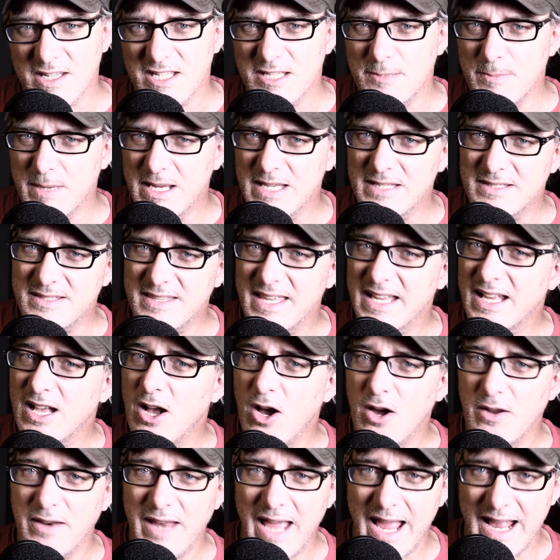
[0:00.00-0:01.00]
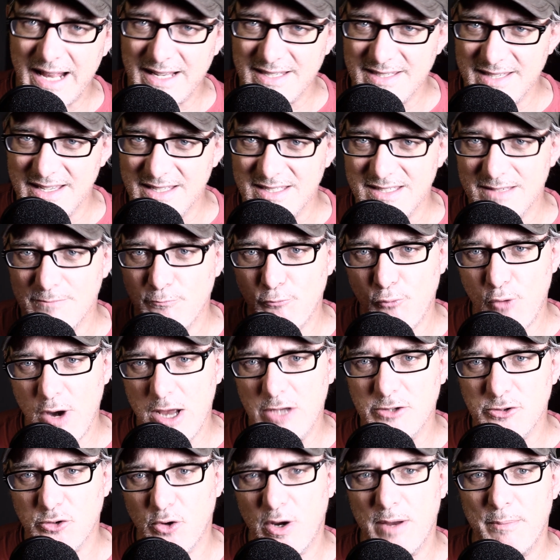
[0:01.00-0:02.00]
This means they can't access
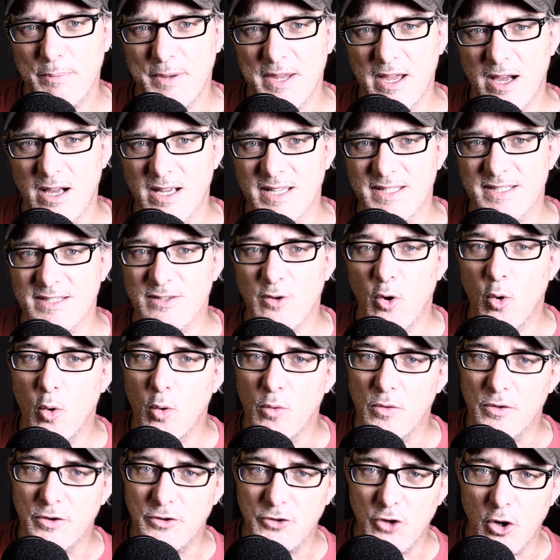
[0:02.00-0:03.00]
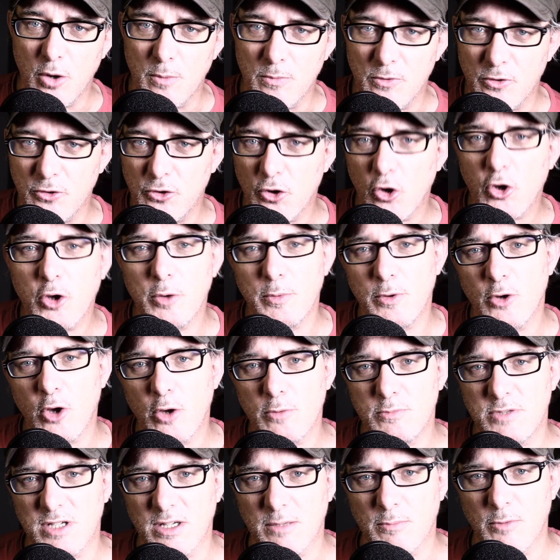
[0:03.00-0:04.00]
browser APIs or the DOM, the document
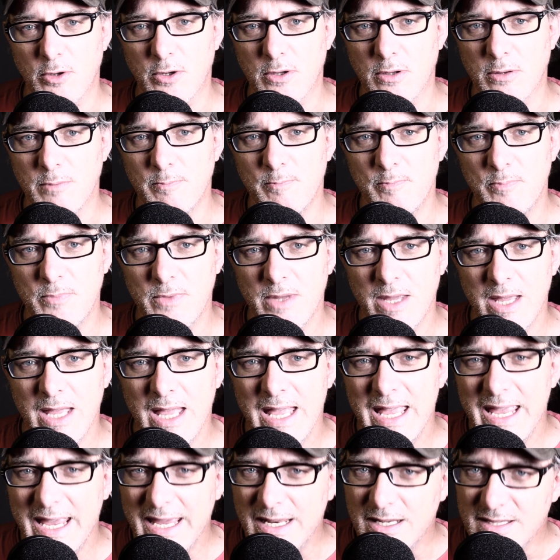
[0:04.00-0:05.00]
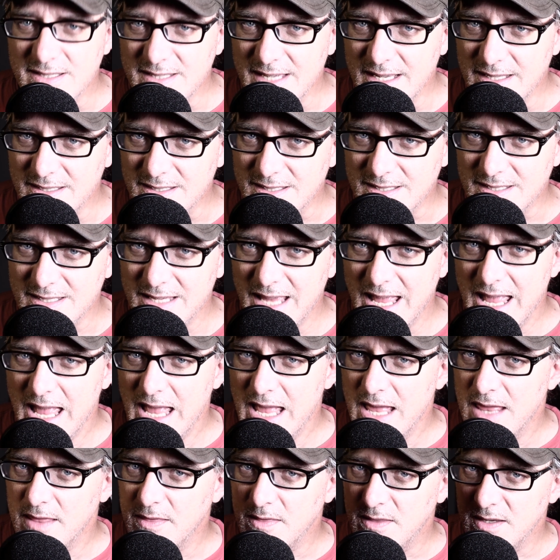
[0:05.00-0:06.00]
object model. In a sense,
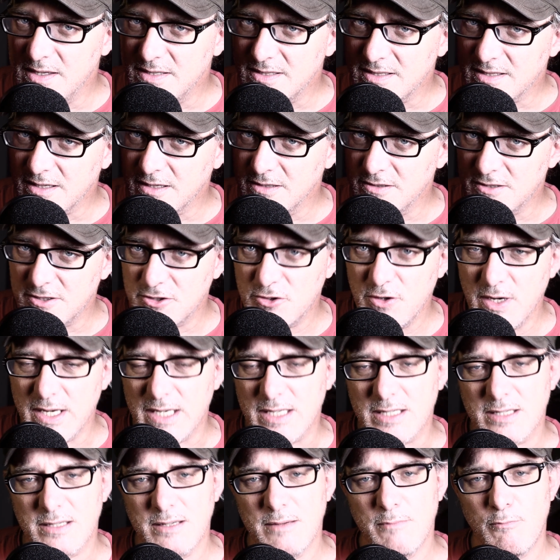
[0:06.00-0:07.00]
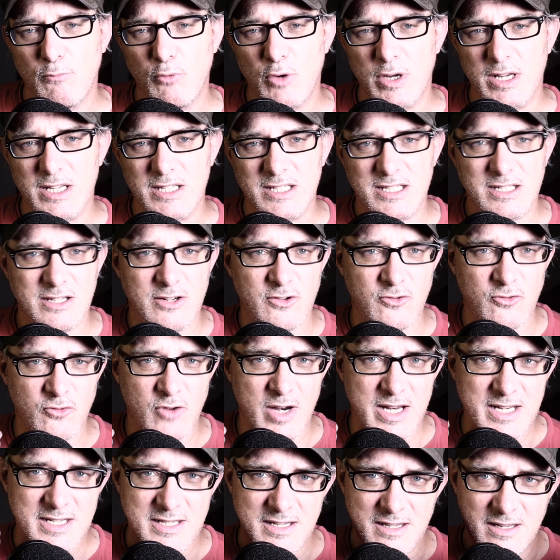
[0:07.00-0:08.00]
this constraint brings
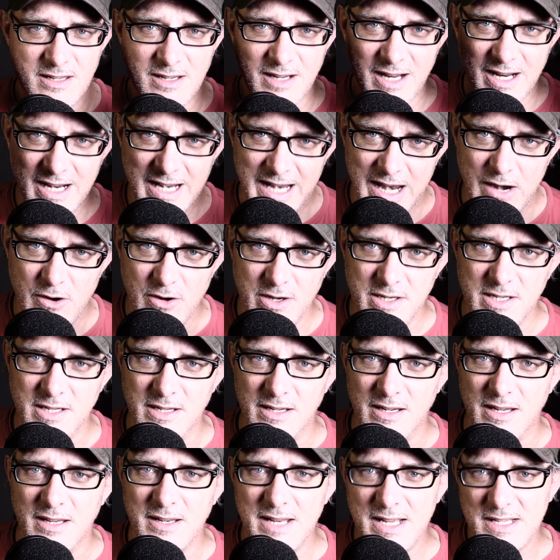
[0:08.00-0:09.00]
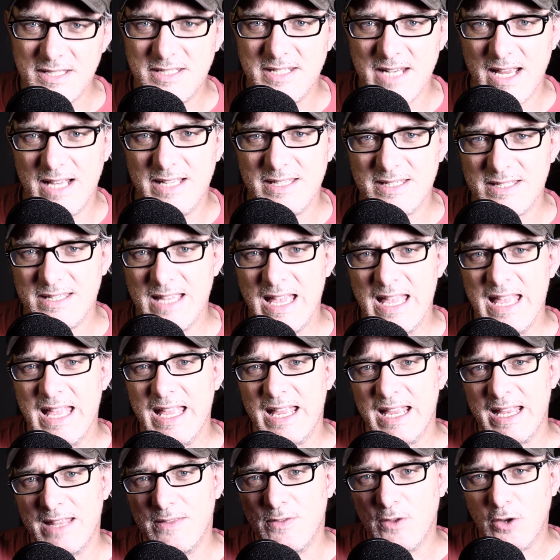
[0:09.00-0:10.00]
greater clarity. In Next.js,
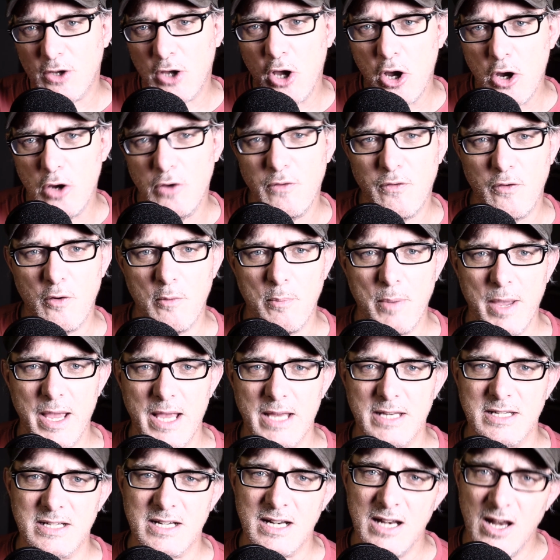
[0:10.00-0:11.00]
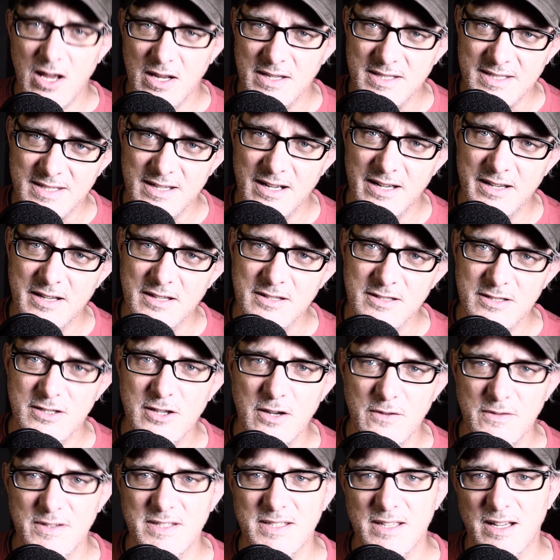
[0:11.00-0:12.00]
in the code for a page, client side and
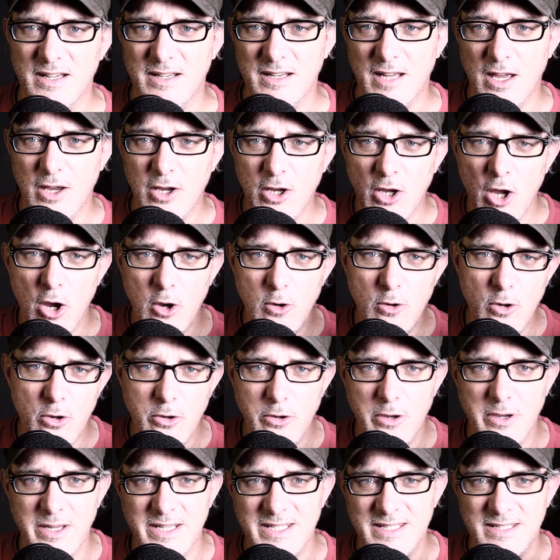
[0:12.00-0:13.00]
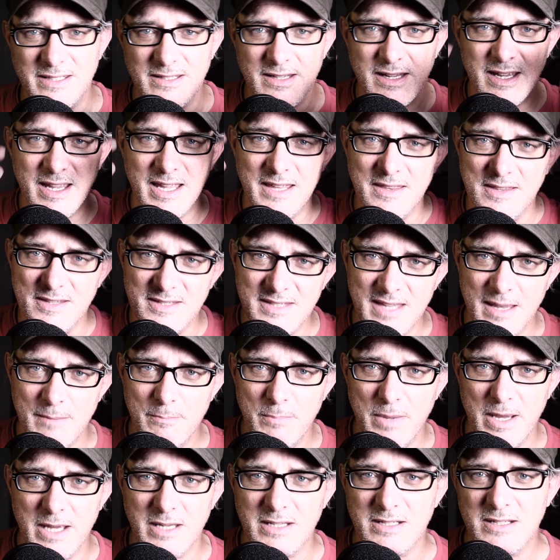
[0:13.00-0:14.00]
server side are co located in the
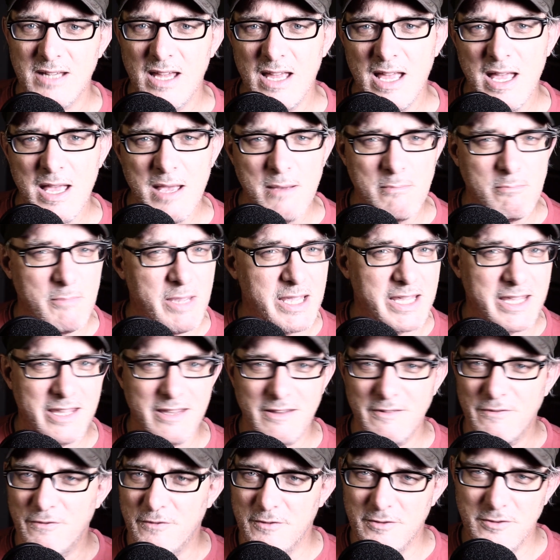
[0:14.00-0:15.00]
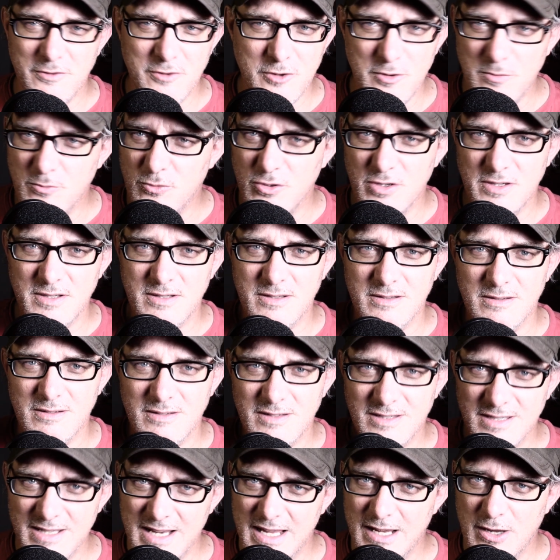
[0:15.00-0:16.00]
same page, making for numerous
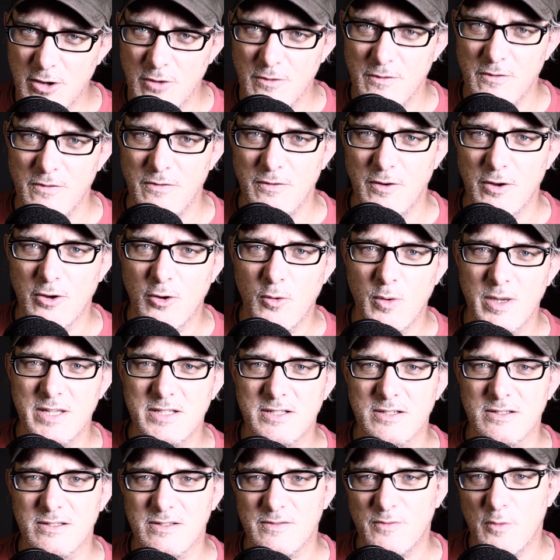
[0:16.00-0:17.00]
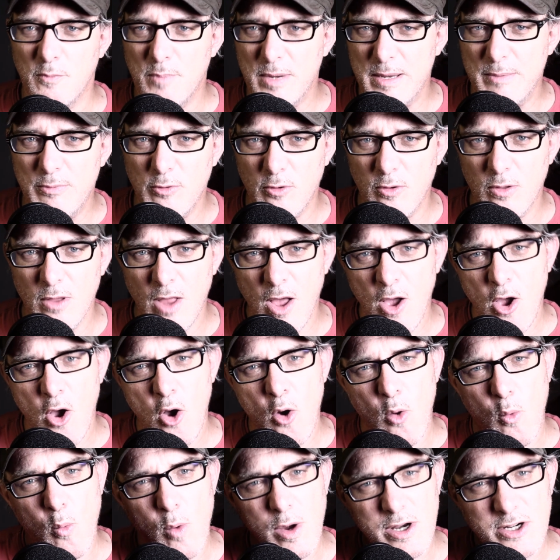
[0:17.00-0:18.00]
Stack Overflow questions from people
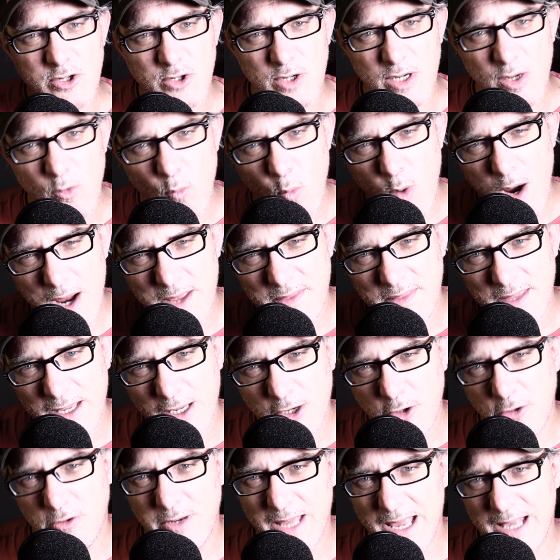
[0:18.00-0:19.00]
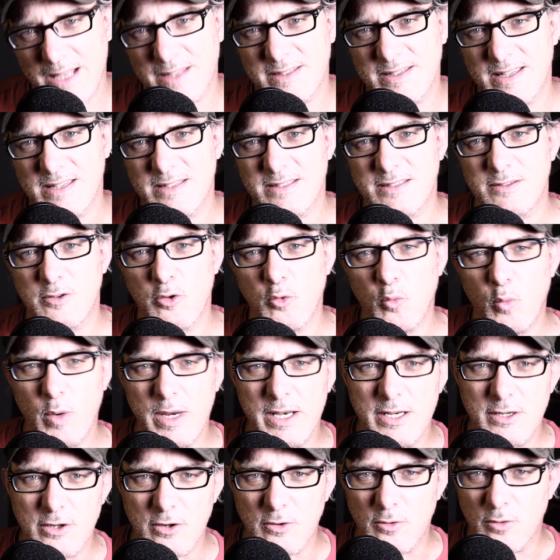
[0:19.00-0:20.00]
wondering why they couldn't access the
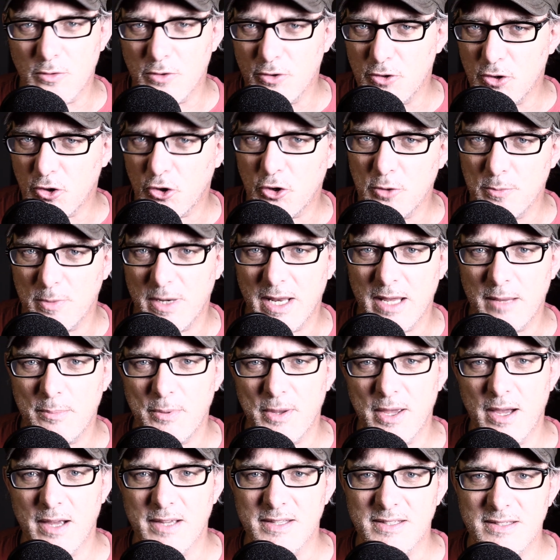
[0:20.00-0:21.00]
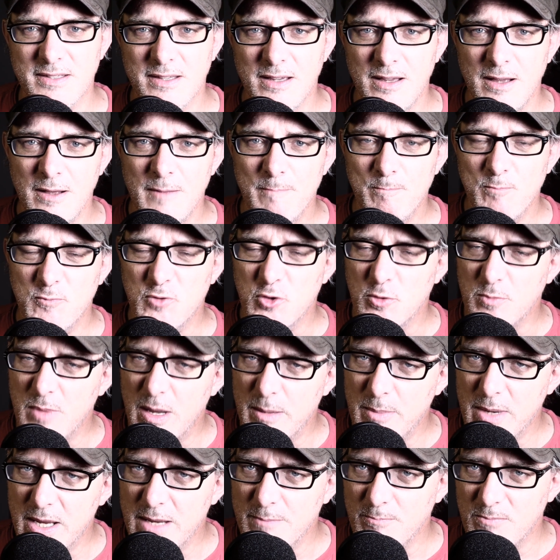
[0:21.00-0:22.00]
window or the document APIs. So
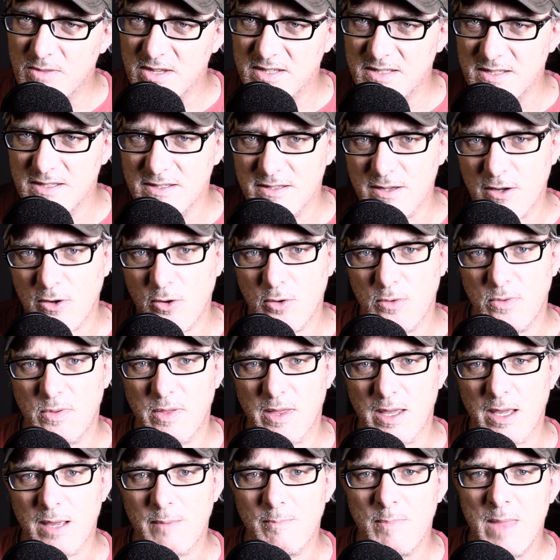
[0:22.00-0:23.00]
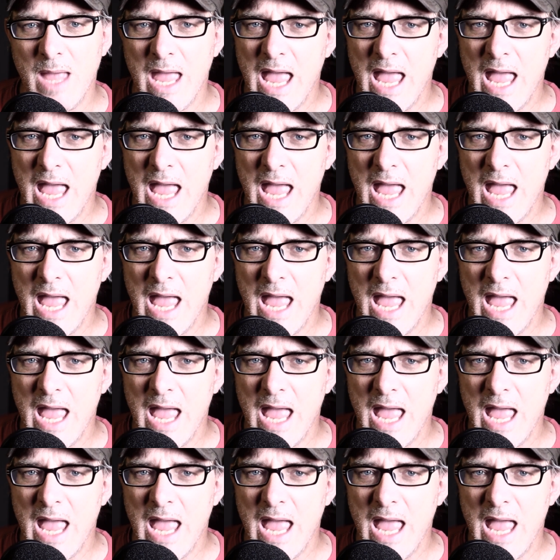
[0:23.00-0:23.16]
maybe this is a good thing.